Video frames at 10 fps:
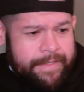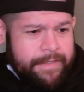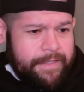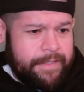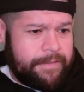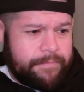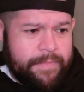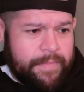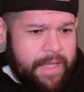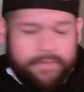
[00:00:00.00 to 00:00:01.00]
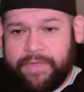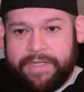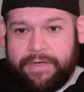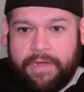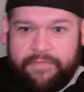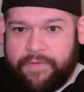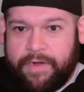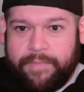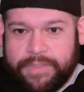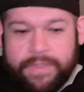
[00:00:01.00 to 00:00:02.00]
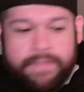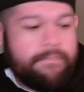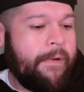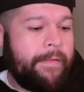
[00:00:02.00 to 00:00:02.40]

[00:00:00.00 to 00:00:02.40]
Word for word: Um, I don't really know how far in between,